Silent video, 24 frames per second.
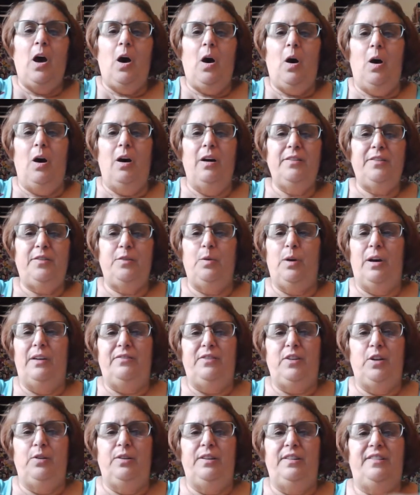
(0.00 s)
Also, I've
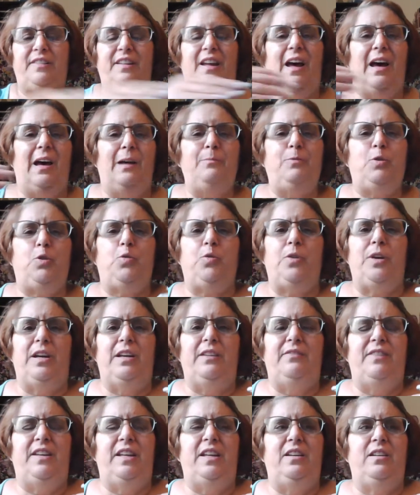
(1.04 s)
noticed I'm
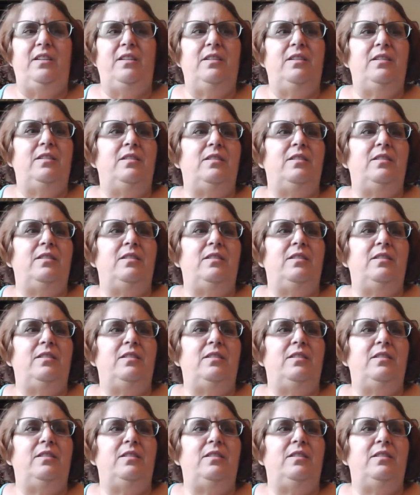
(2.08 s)
craving